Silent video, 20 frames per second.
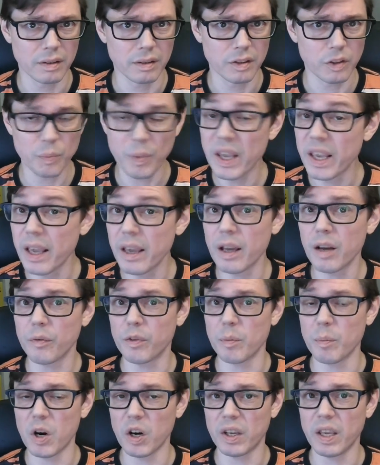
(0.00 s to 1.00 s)
Speaking of
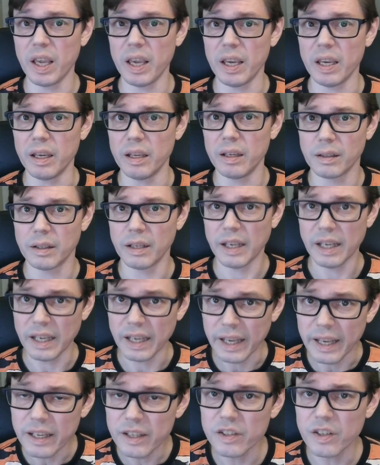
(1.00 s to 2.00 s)
the Marquis,
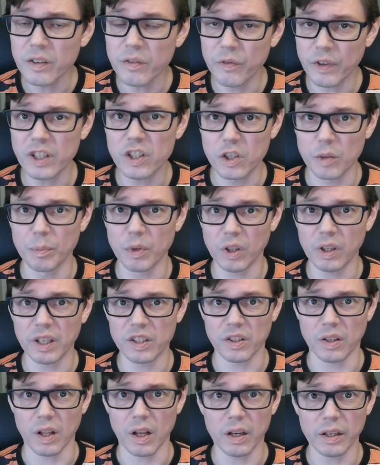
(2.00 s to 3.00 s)
he is invincible
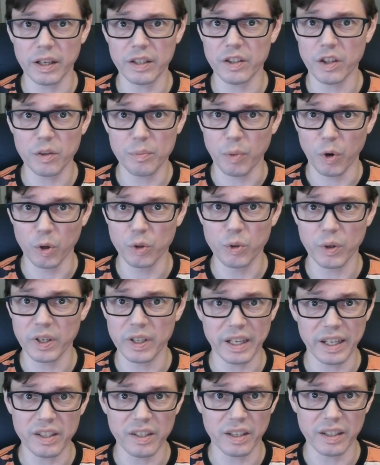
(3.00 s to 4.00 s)
as long as his portrait
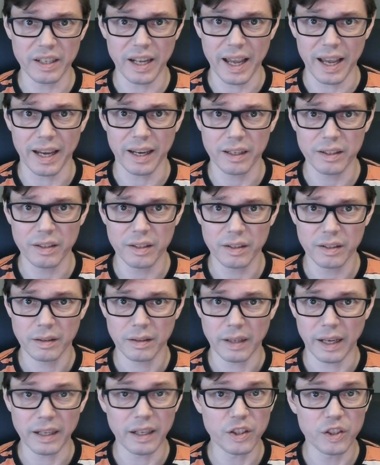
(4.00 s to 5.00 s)
is intact,
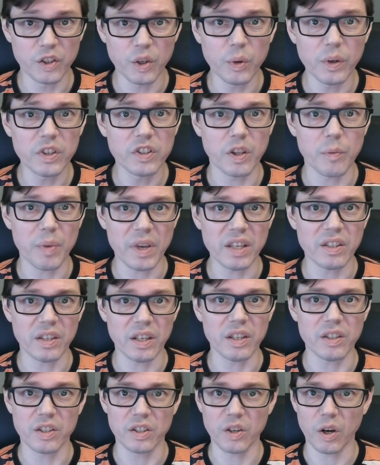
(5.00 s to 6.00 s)
and as soon as the
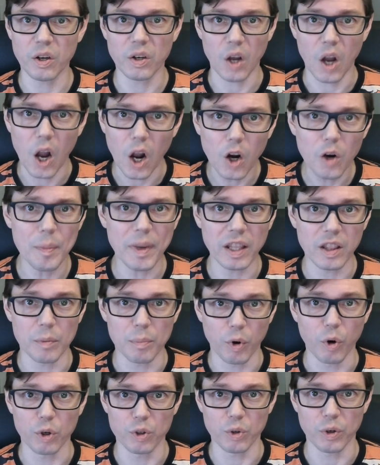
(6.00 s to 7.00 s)
PCs start harming the
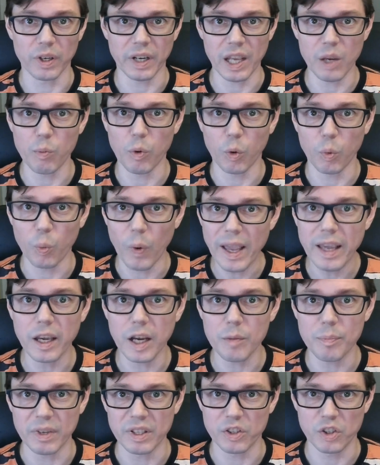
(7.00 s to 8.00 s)
portrait, he will wake
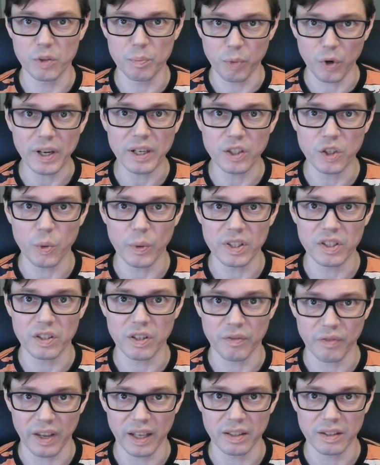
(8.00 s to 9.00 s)
up and spring to its
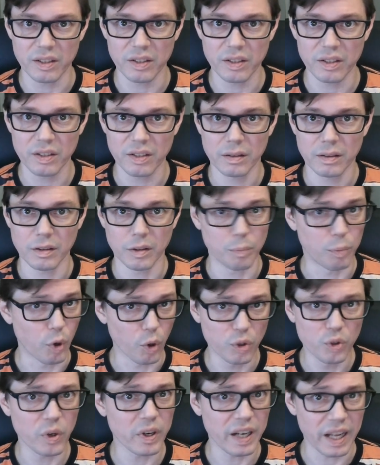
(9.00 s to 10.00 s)
defense. The
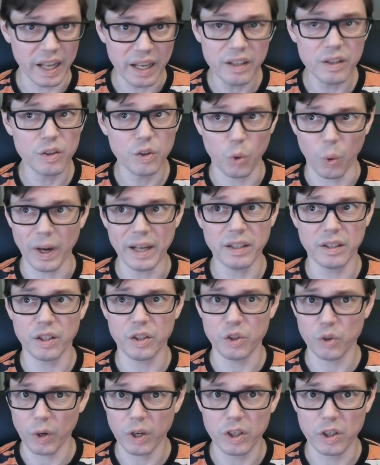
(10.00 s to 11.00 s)
portrait is quite
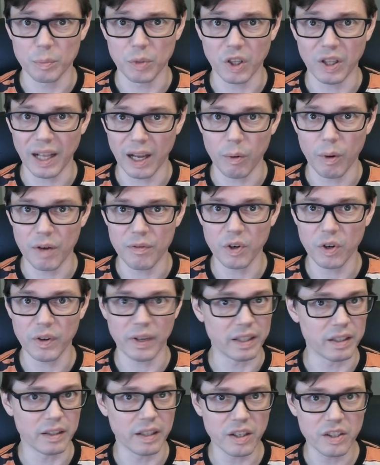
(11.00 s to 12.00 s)
destructible, however,
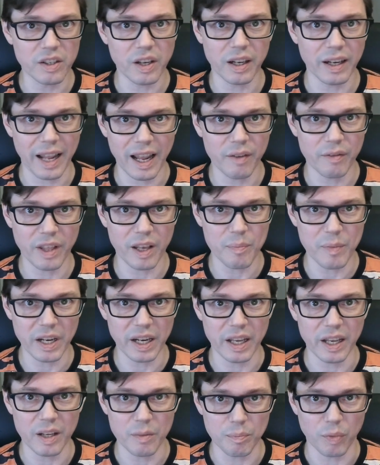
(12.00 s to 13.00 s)
and does not have that
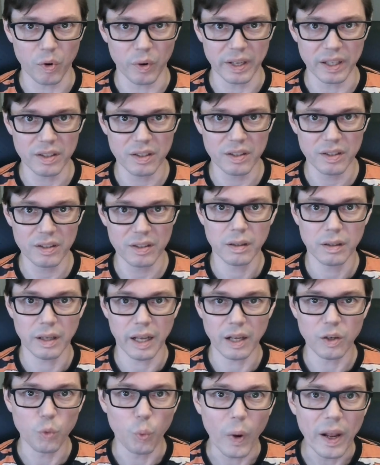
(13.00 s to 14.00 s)
many hit points.
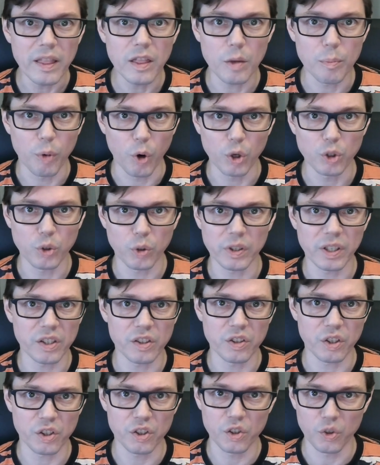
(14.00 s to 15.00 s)
And when the portrait is
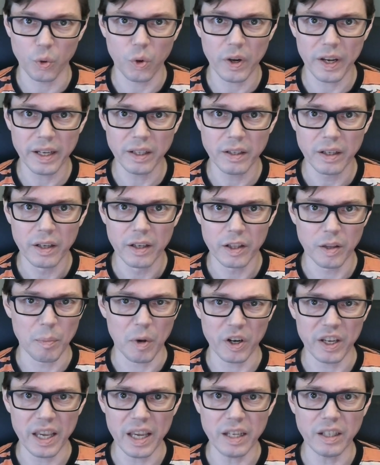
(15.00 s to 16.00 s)
destroyed, the
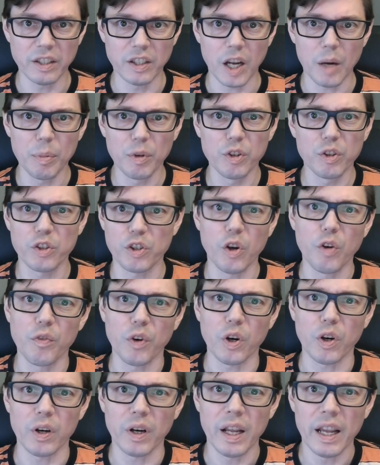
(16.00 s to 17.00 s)
Marquis doubles
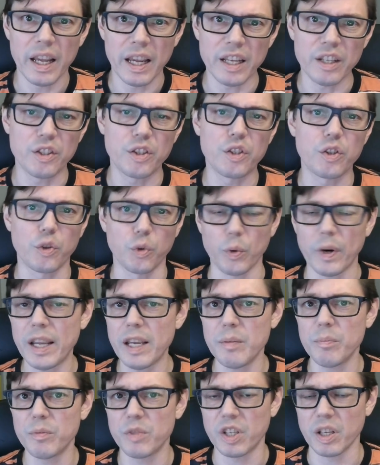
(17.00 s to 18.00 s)
over. He
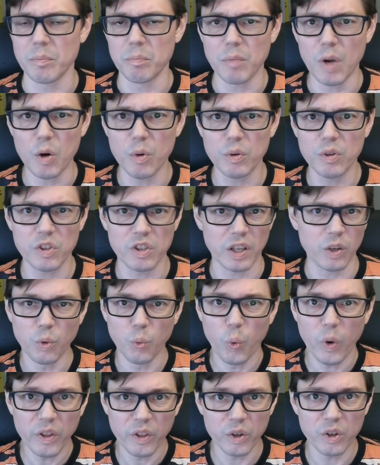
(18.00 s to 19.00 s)
screams and moans
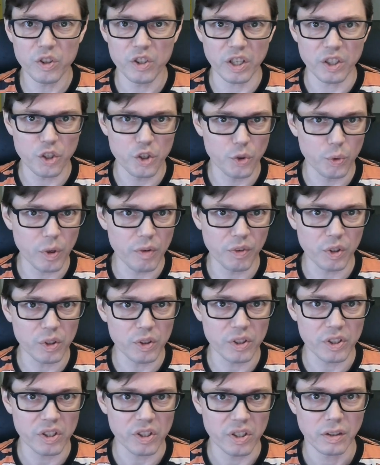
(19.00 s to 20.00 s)
and withers and
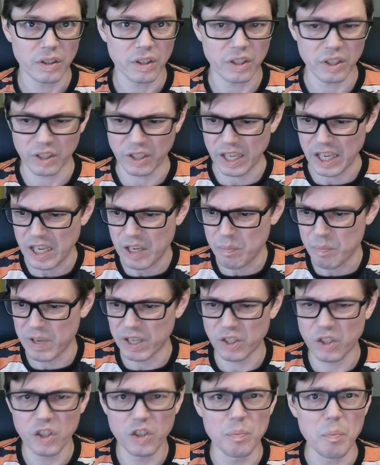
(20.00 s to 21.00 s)
shrivels. Steam
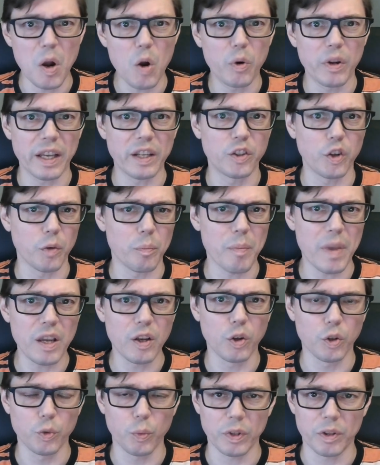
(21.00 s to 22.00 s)
and smoke
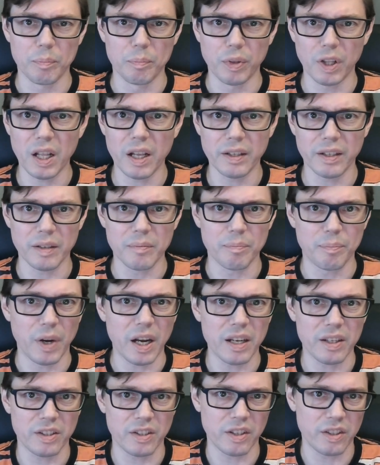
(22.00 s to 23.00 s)
intermingled with blood and
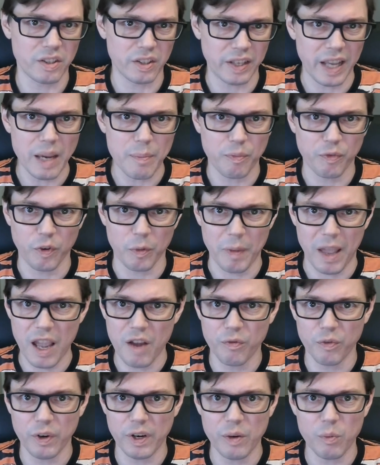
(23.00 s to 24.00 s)
pus escape from
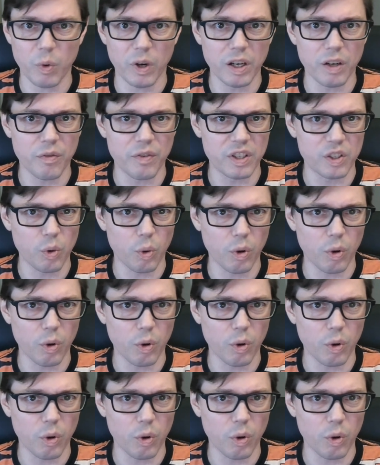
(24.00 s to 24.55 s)
every one of his